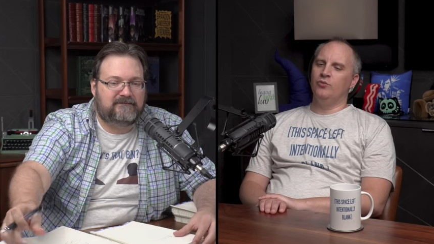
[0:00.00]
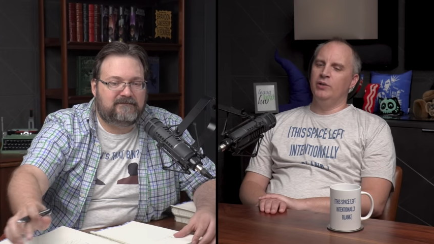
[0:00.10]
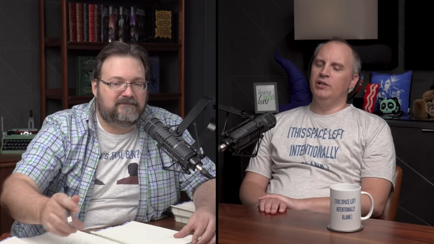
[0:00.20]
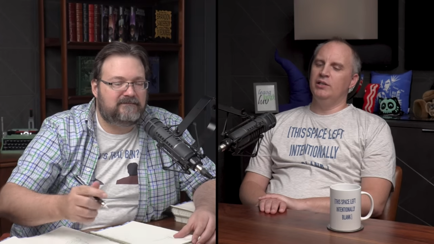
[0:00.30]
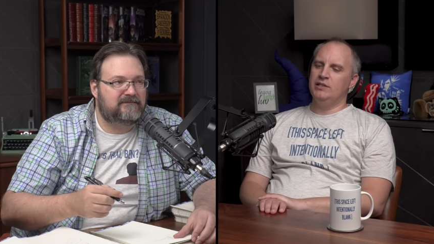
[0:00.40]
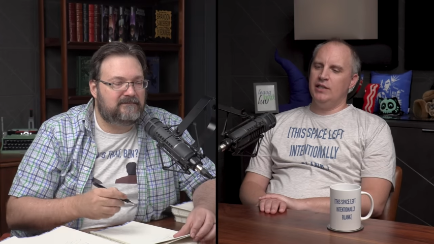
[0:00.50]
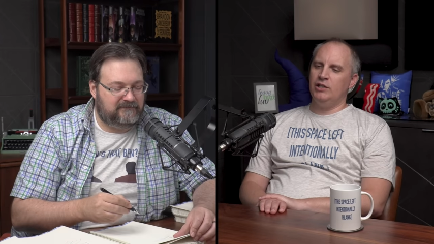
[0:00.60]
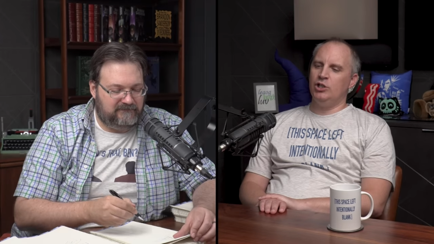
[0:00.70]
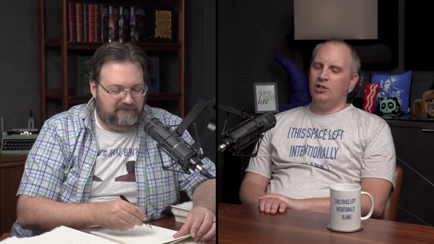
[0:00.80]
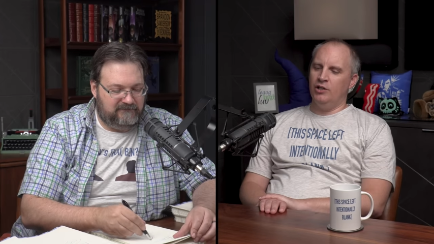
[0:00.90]
Speaker 1: the
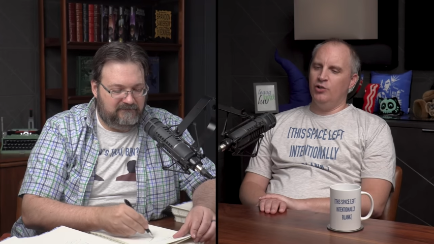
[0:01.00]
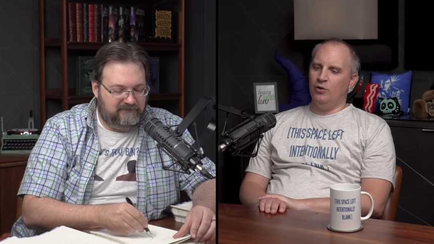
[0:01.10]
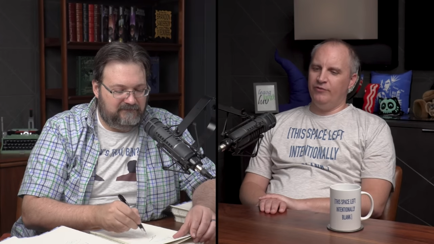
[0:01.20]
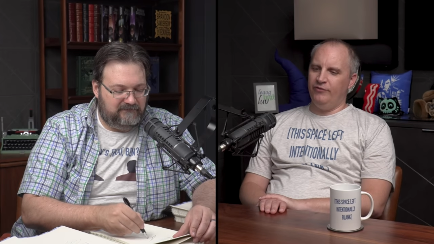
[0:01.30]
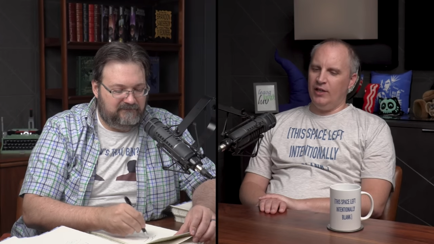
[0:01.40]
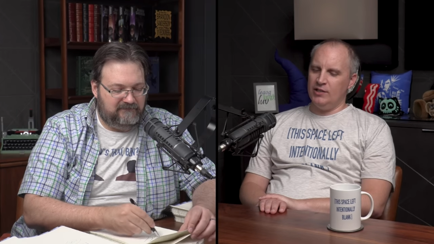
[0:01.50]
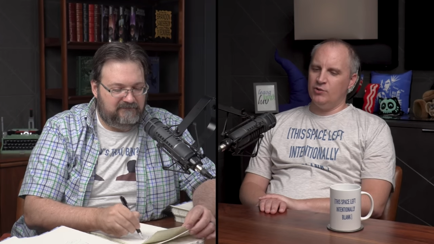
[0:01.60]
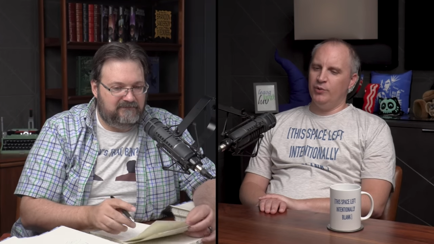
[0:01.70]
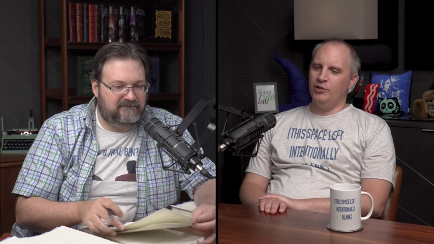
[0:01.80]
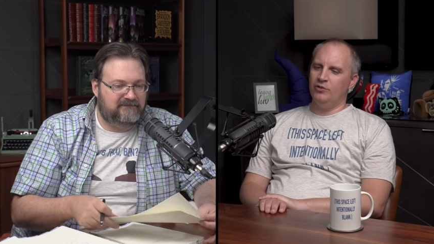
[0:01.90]
realization on your
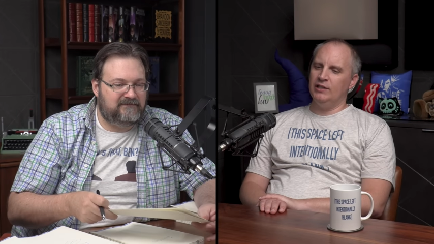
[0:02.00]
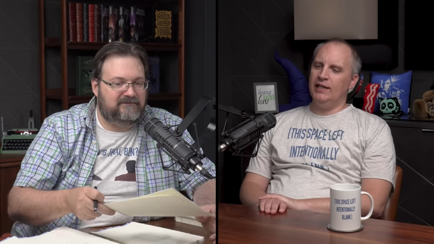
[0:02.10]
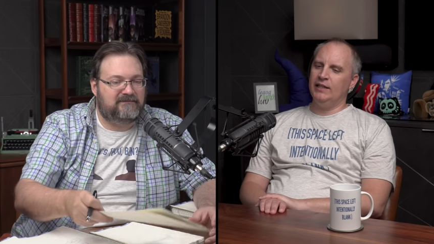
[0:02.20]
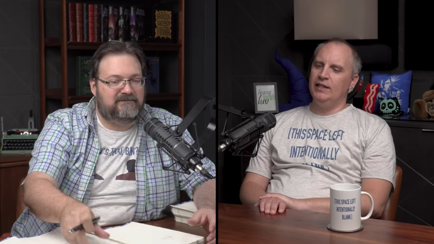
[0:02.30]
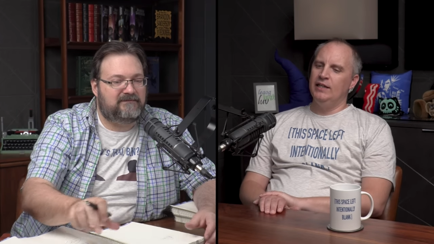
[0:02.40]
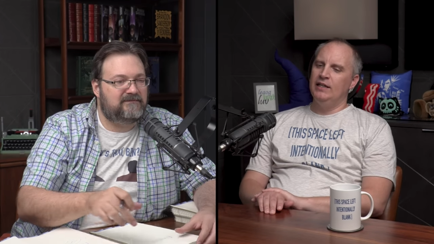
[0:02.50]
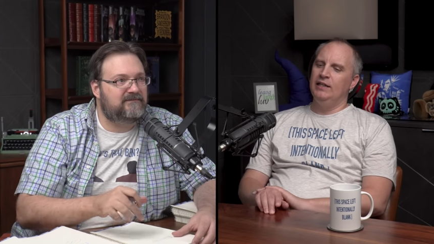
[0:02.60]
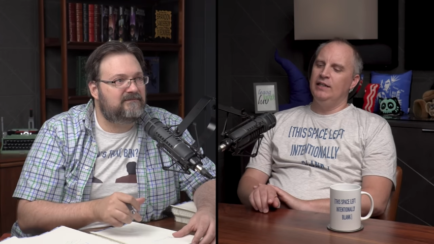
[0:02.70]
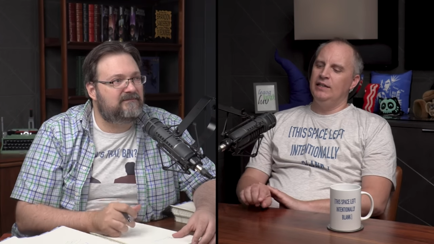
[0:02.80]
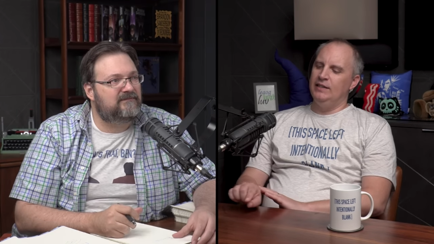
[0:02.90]
face when you're like,
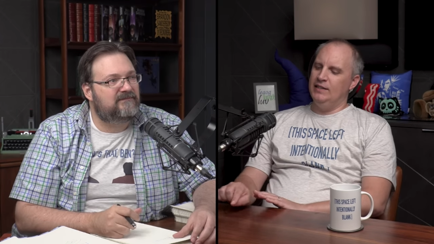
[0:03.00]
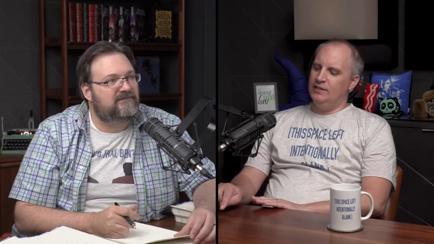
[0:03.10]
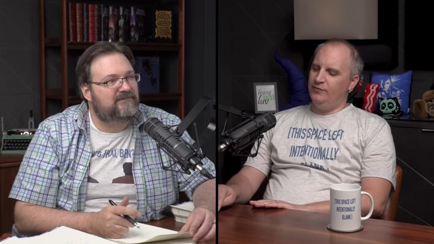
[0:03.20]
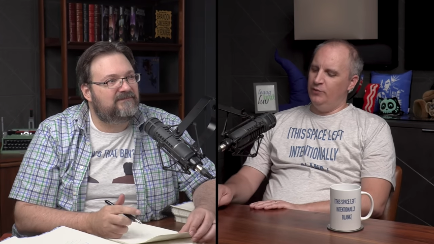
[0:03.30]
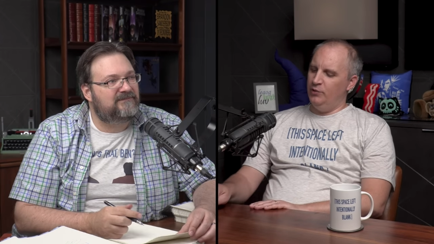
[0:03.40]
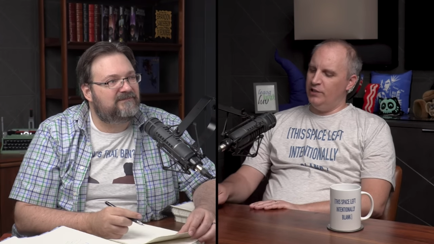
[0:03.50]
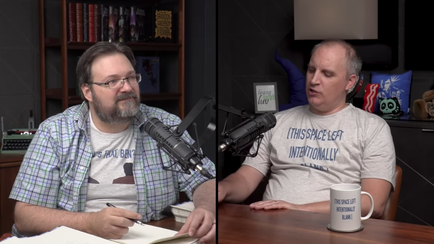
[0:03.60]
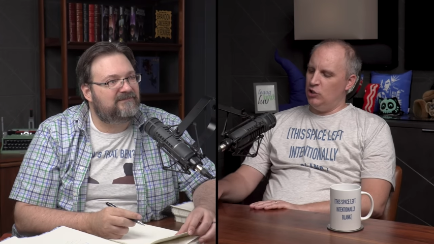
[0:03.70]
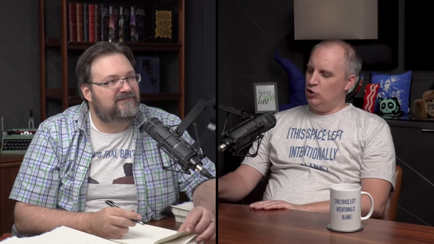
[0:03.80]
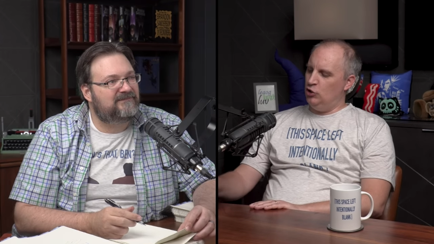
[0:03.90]
this food
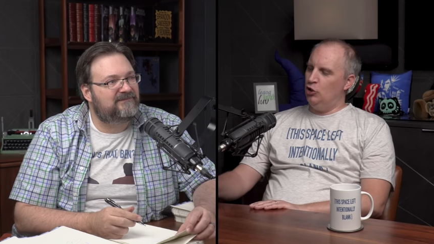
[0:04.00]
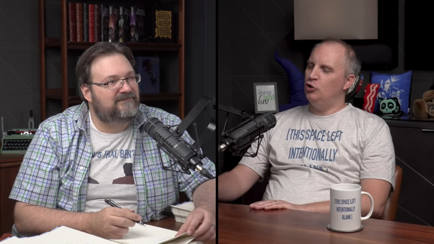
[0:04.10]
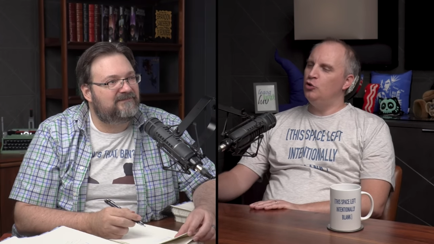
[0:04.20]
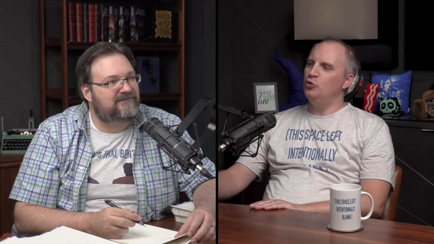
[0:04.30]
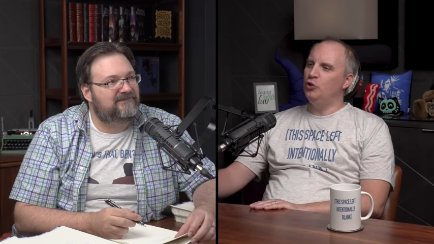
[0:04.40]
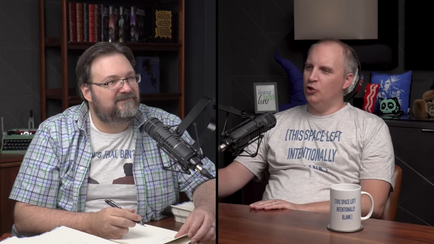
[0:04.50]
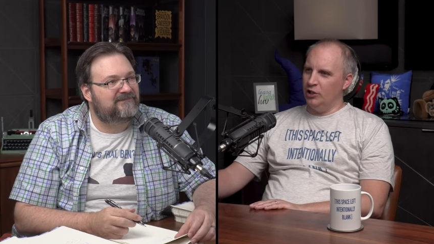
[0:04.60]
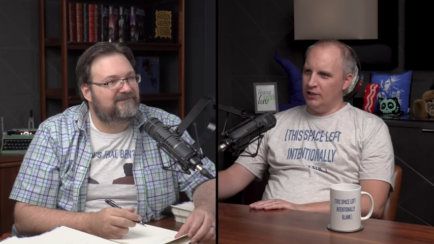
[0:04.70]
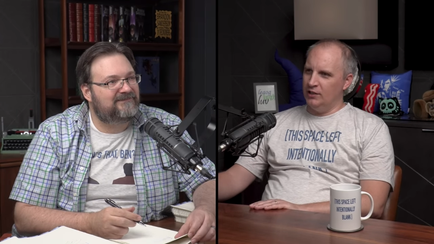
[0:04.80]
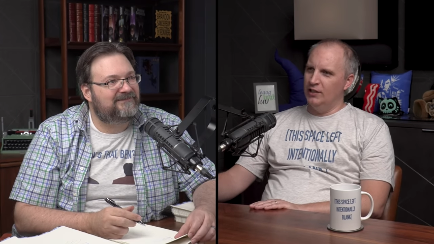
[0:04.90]
is too
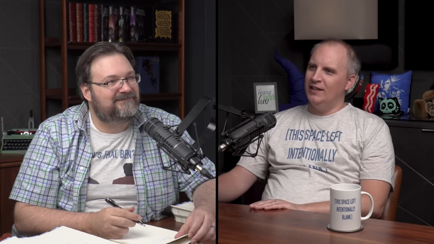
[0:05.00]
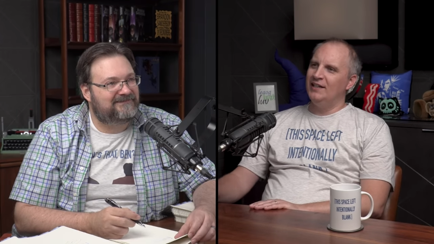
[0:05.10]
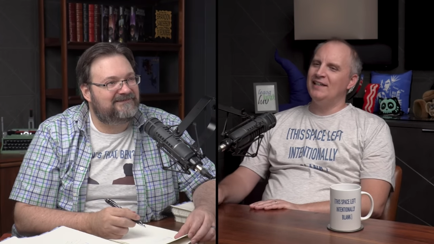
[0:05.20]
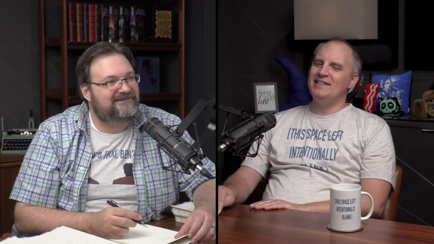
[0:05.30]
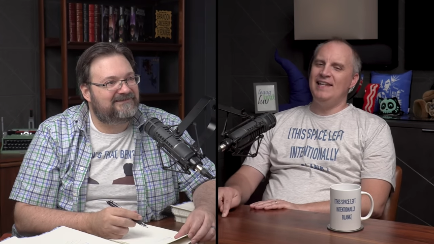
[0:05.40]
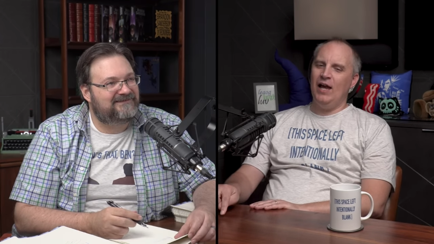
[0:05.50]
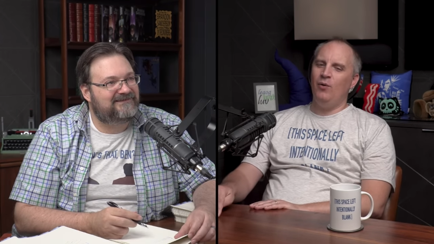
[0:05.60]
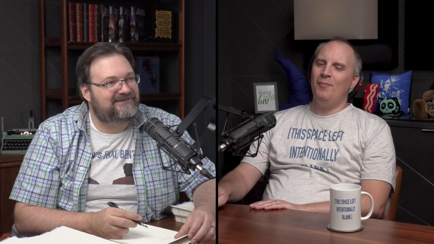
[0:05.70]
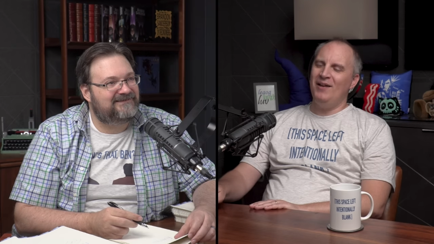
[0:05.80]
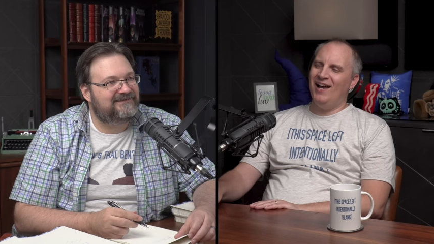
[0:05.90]
good because
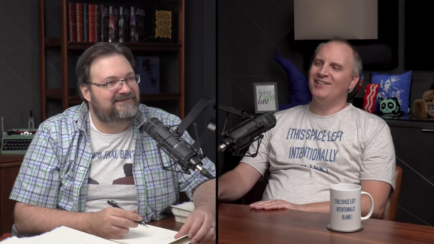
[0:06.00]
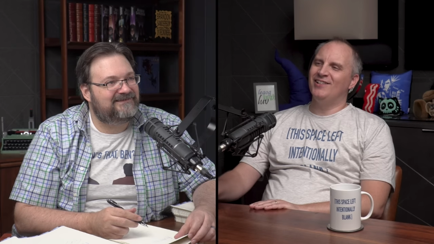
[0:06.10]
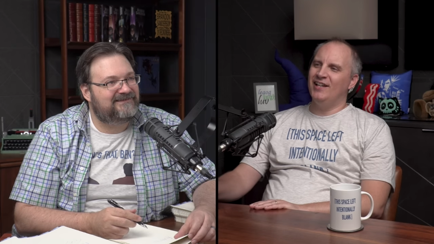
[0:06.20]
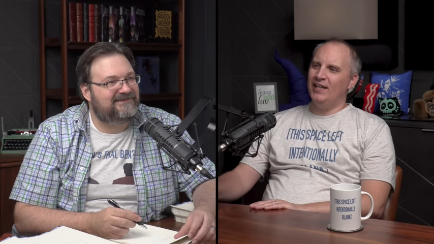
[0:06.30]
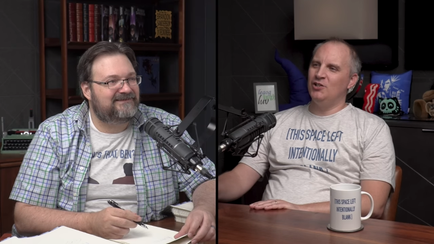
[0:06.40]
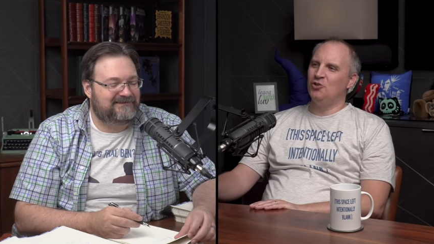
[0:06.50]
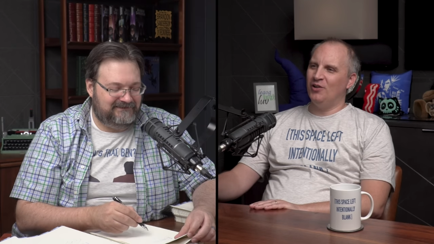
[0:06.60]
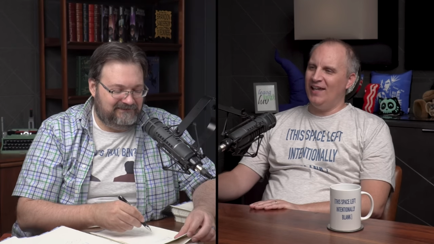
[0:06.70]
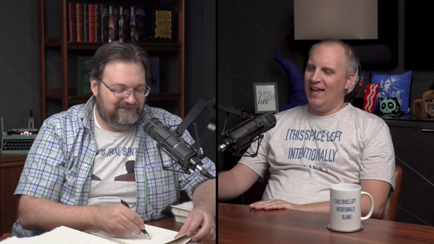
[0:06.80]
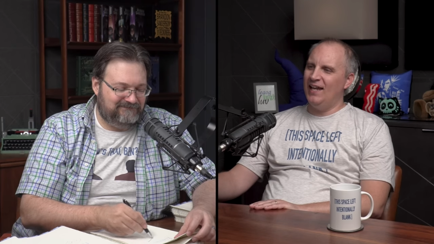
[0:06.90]
now I'm not going to
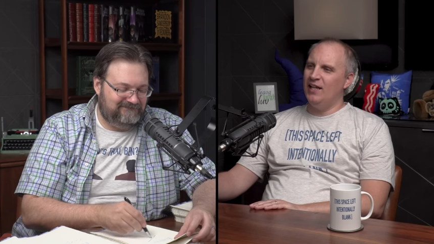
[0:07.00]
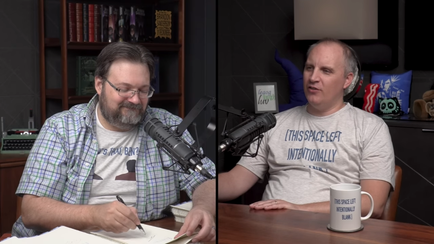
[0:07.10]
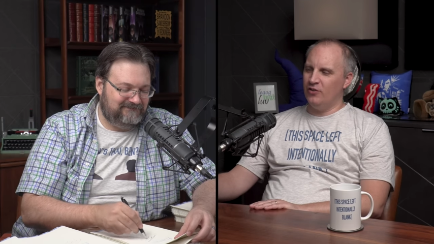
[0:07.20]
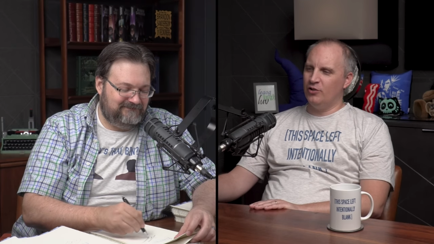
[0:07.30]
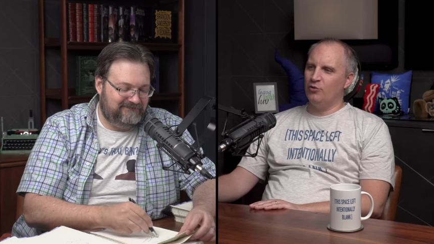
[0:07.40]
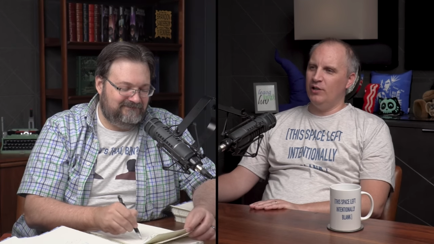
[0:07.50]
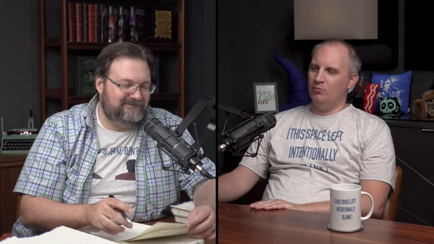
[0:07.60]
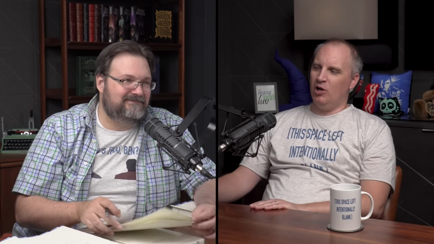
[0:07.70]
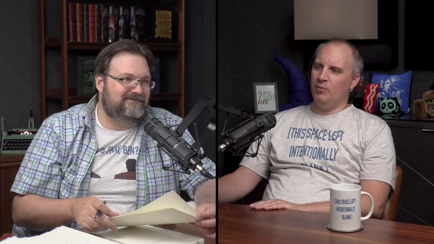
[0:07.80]
enjoy any other Korean